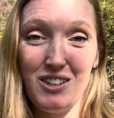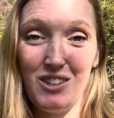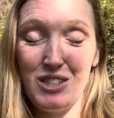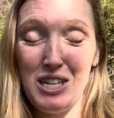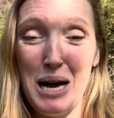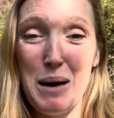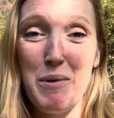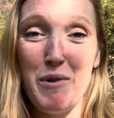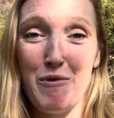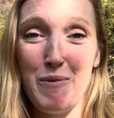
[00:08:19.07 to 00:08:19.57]

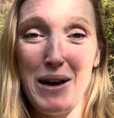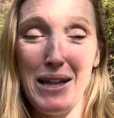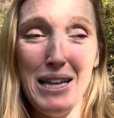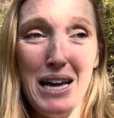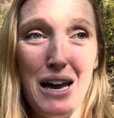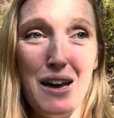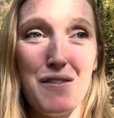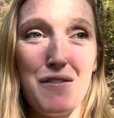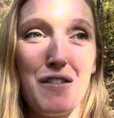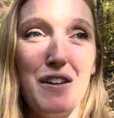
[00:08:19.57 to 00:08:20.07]
time of my
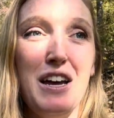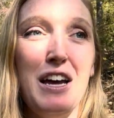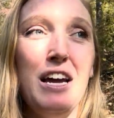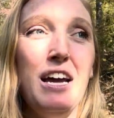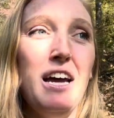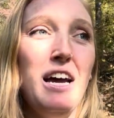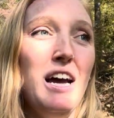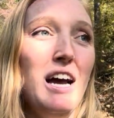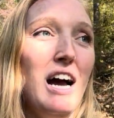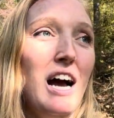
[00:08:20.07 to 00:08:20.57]
life,
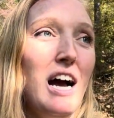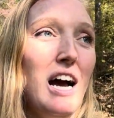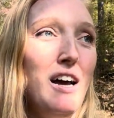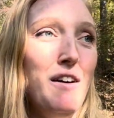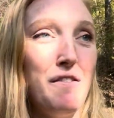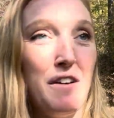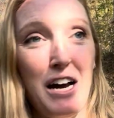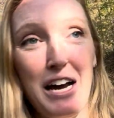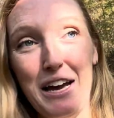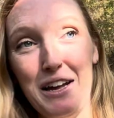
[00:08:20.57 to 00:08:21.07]

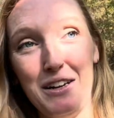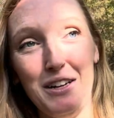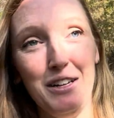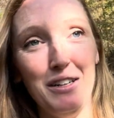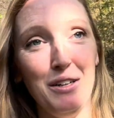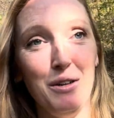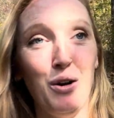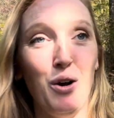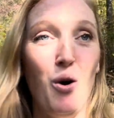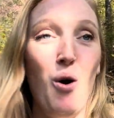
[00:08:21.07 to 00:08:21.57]
I've got
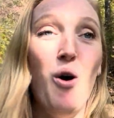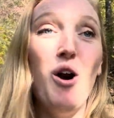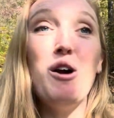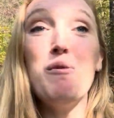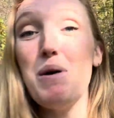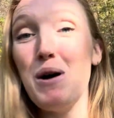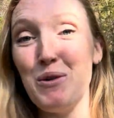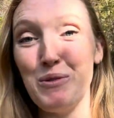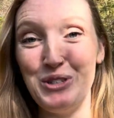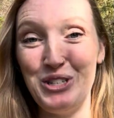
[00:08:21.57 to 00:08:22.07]

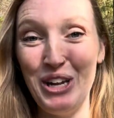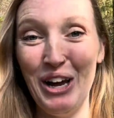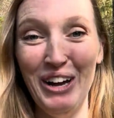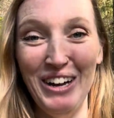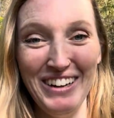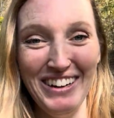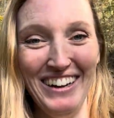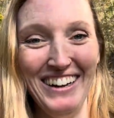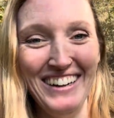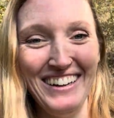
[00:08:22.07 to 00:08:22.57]
hormones.
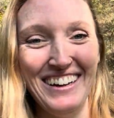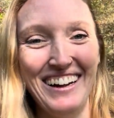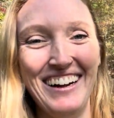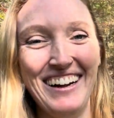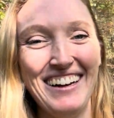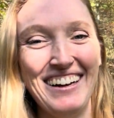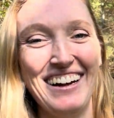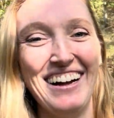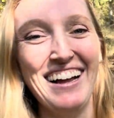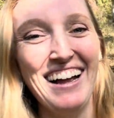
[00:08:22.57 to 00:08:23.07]

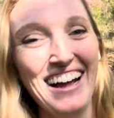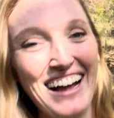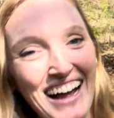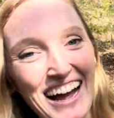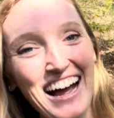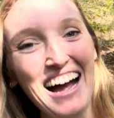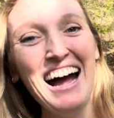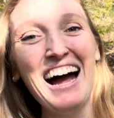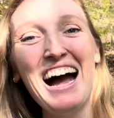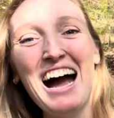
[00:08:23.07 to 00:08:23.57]

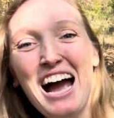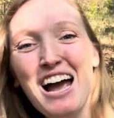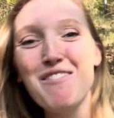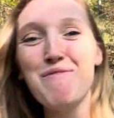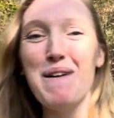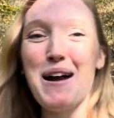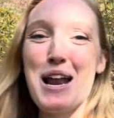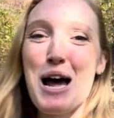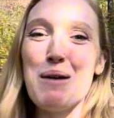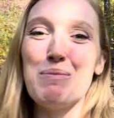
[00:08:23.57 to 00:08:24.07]
I've
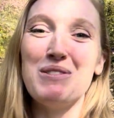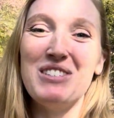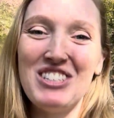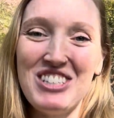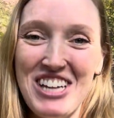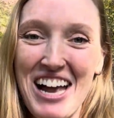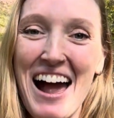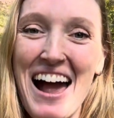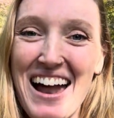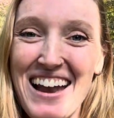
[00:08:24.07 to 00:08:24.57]
been
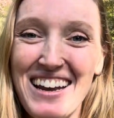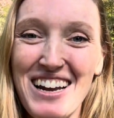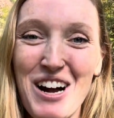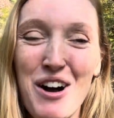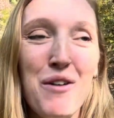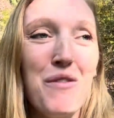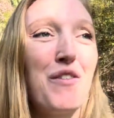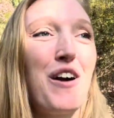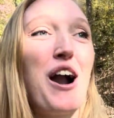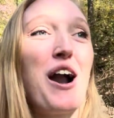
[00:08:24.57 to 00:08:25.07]
upset
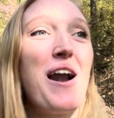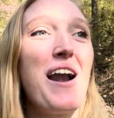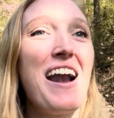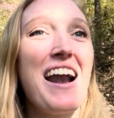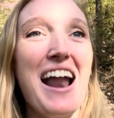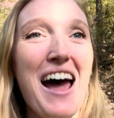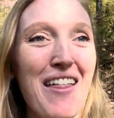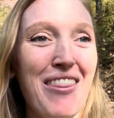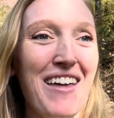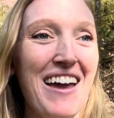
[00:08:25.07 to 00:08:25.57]
over
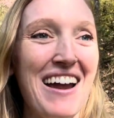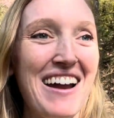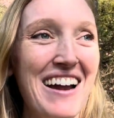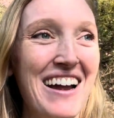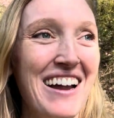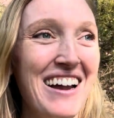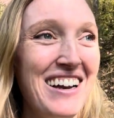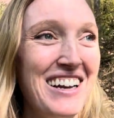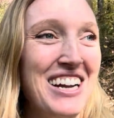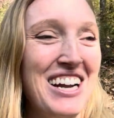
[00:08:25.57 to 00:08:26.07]
nothing.
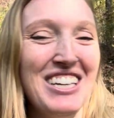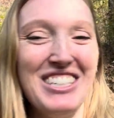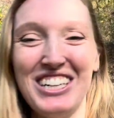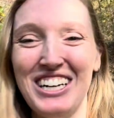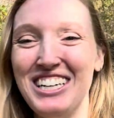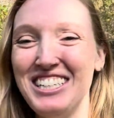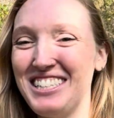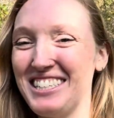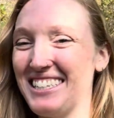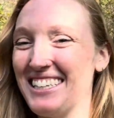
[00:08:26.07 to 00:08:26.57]

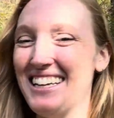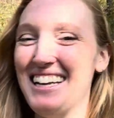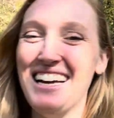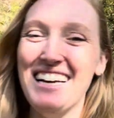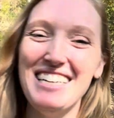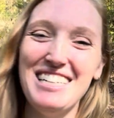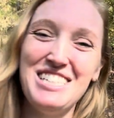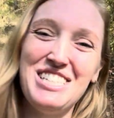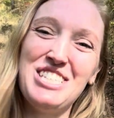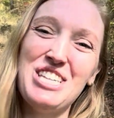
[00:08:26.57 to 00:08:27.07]
Just
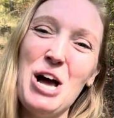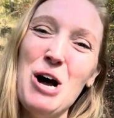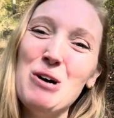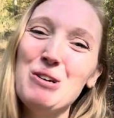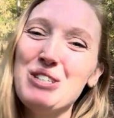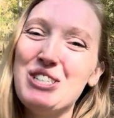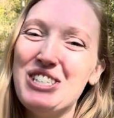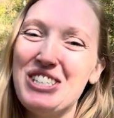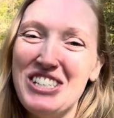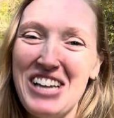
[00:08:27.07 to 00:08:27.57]
so
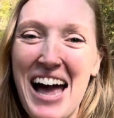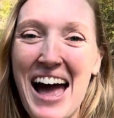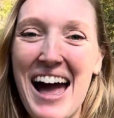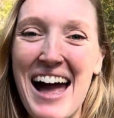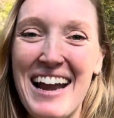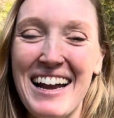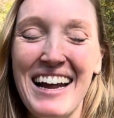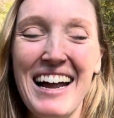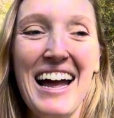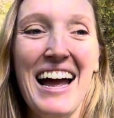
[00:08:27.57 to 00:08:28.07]

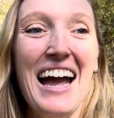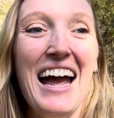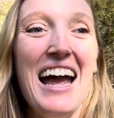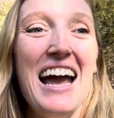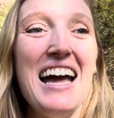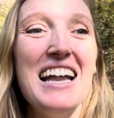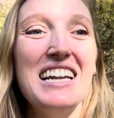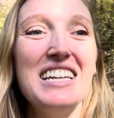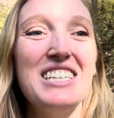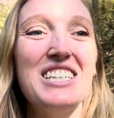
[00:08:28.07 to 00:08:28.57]
sad.
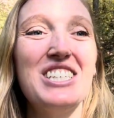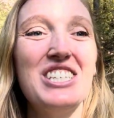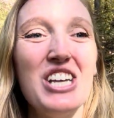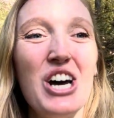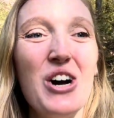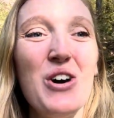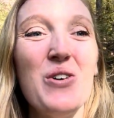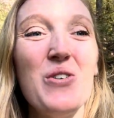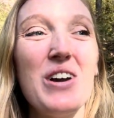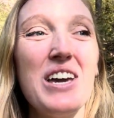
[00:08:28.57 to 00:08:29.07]
And it's
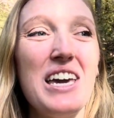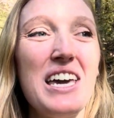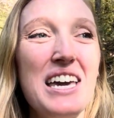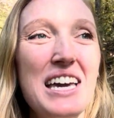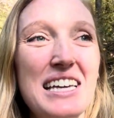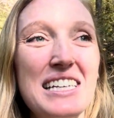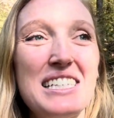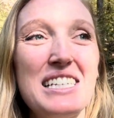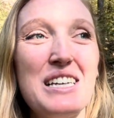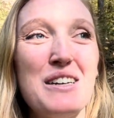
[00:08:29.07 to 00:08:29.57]
so
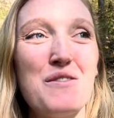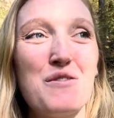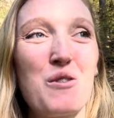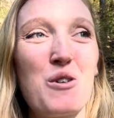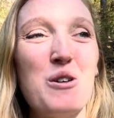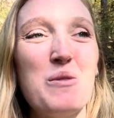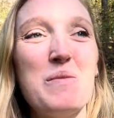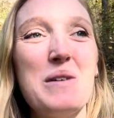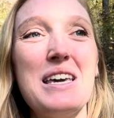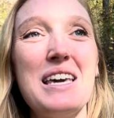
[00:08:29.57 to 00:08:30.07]
easy
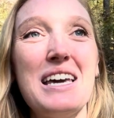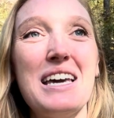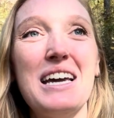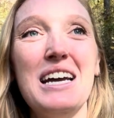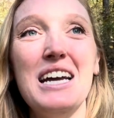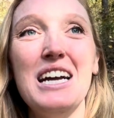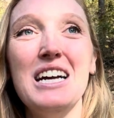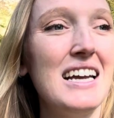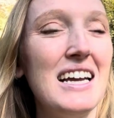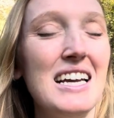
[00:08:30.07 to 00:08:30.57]
for me,
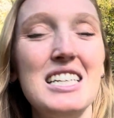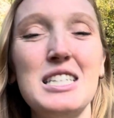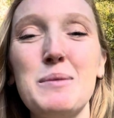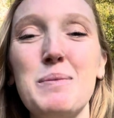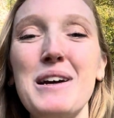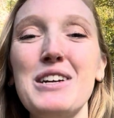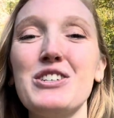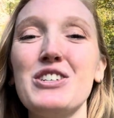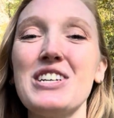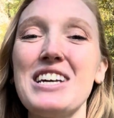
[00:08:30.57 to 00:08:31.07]

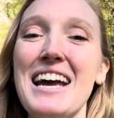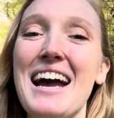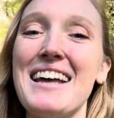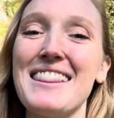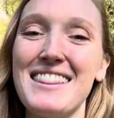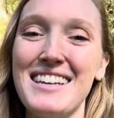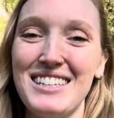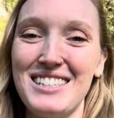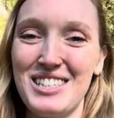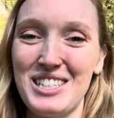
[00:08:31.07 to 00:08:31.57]
especially at
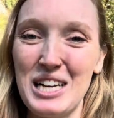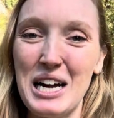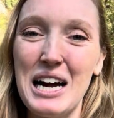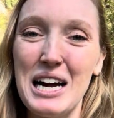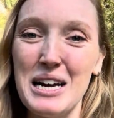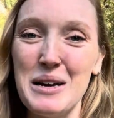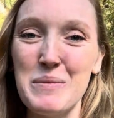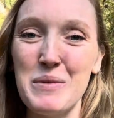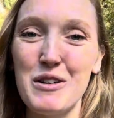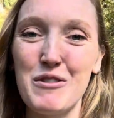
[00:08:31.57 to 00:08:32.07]
this
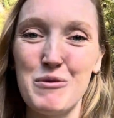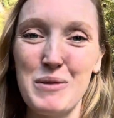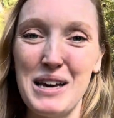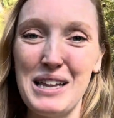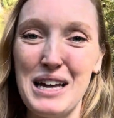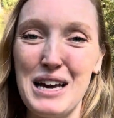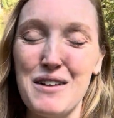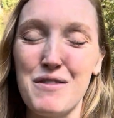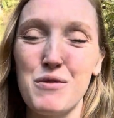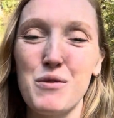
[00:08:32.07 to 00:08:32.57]
time of my
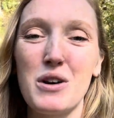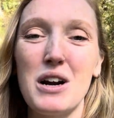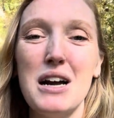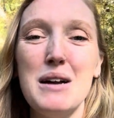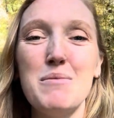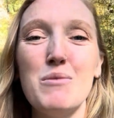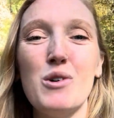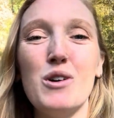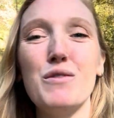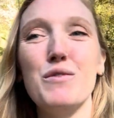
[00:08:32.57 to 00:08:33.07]
life where I'm
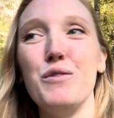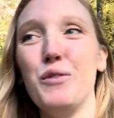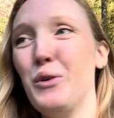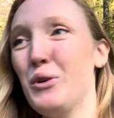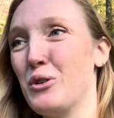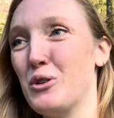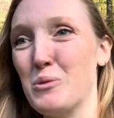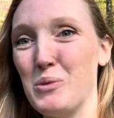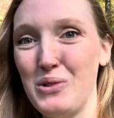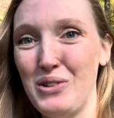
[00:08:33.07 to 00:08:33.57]
more
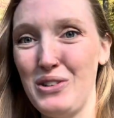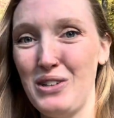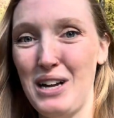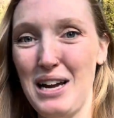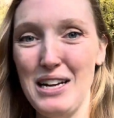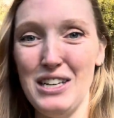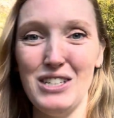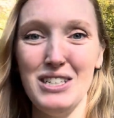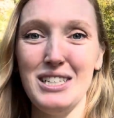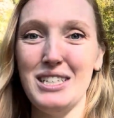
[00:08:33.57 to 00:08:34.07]
vulnerable.
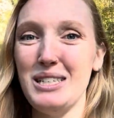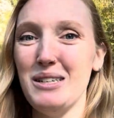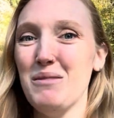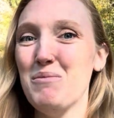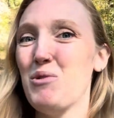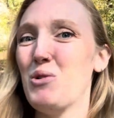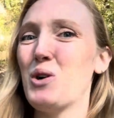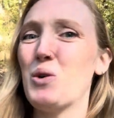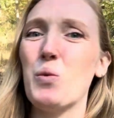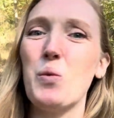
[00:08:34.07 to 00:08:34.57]
I just am
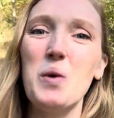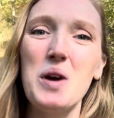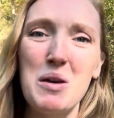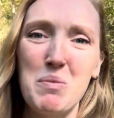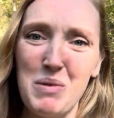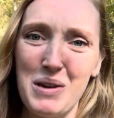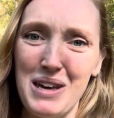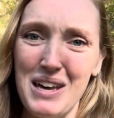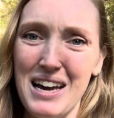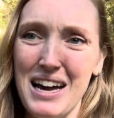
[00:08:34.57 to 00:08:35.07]
more
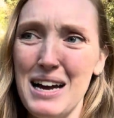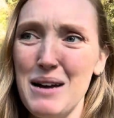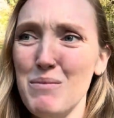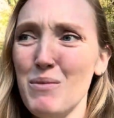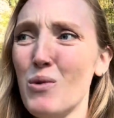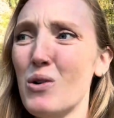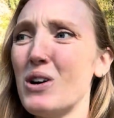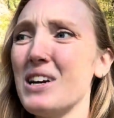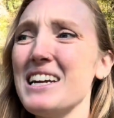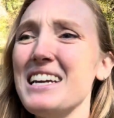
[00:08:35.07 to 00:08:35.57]
weepy. I'm
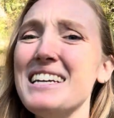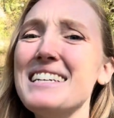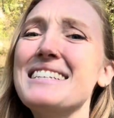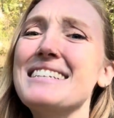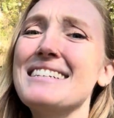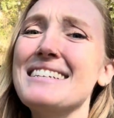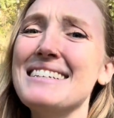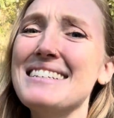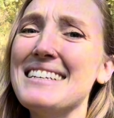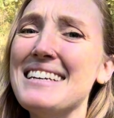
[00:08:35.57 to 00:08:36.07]
more
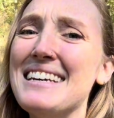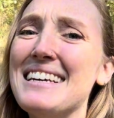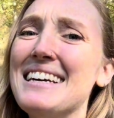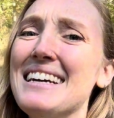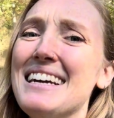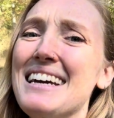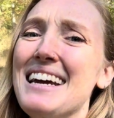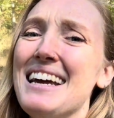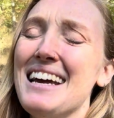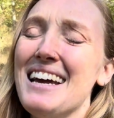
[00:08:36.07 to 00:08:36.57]
easily
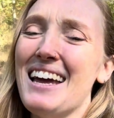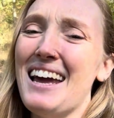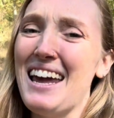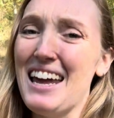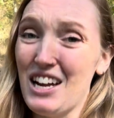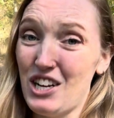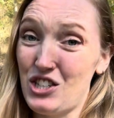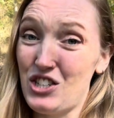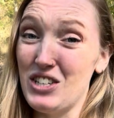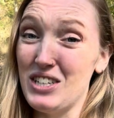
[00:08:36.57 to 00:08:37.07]

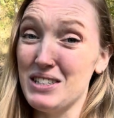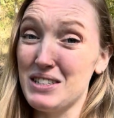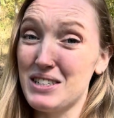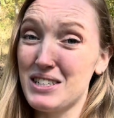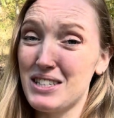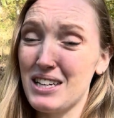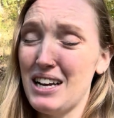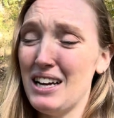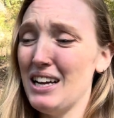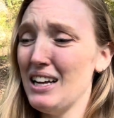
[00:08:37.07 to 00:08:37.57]

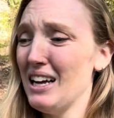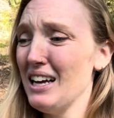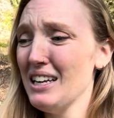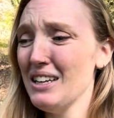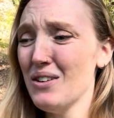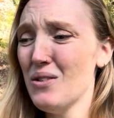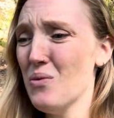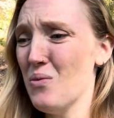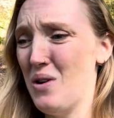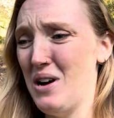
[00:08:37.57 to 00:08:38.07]
anxious. I
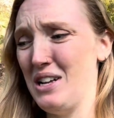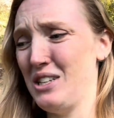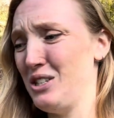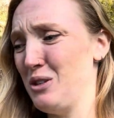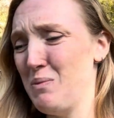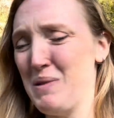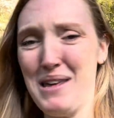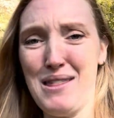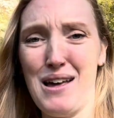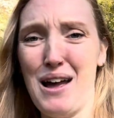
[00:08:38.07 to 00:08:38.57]
don't want to
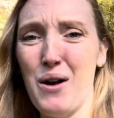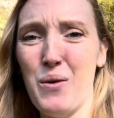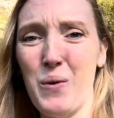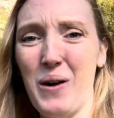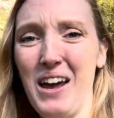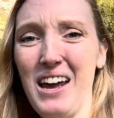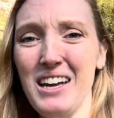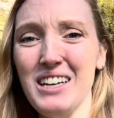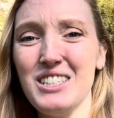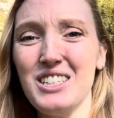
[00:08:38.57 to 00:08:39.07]
be that
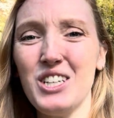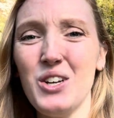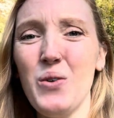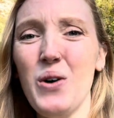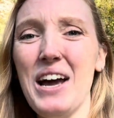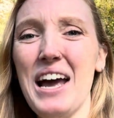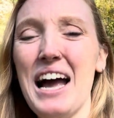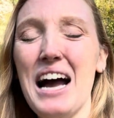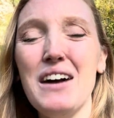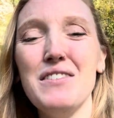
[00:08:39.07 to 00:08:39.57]
way, so
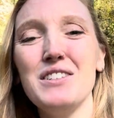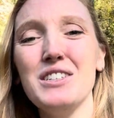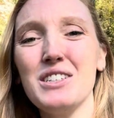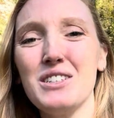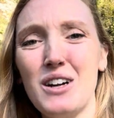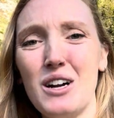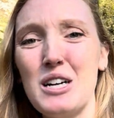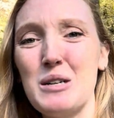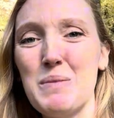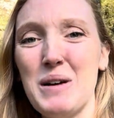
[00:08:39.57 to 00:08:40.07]
I have to
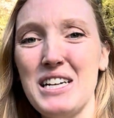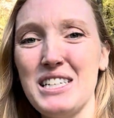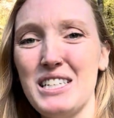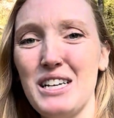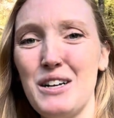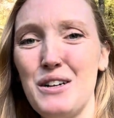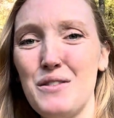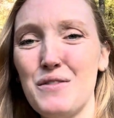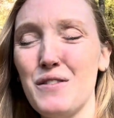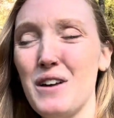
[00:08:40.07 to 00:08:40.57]
guard
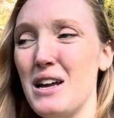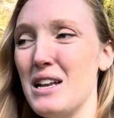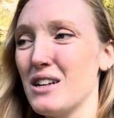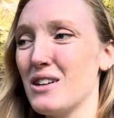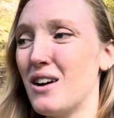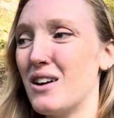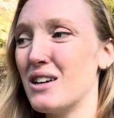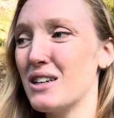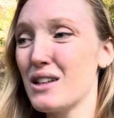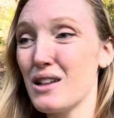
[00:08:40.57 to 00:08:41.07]
myself and
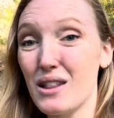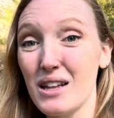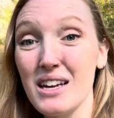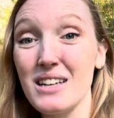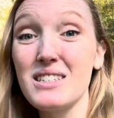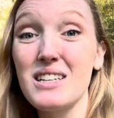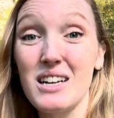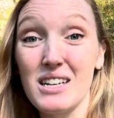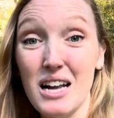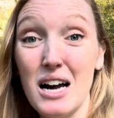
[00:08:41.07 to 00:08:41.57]
guard the things
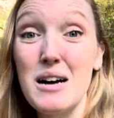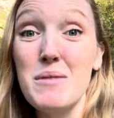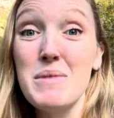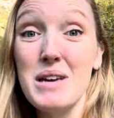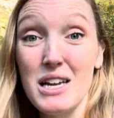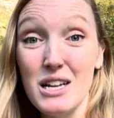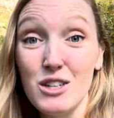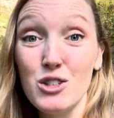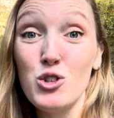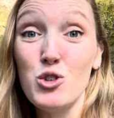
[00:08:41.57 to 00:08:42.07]
that come
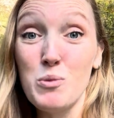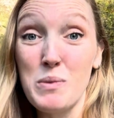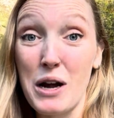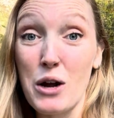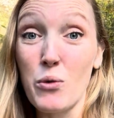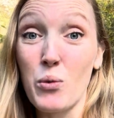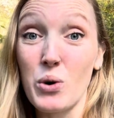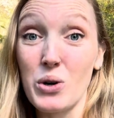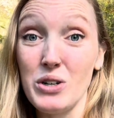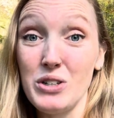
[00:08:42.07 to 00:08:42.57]
into my
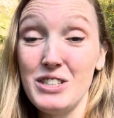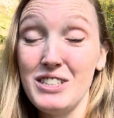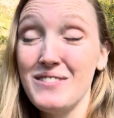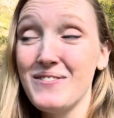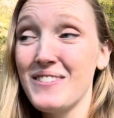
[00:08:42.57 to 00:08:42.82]
world.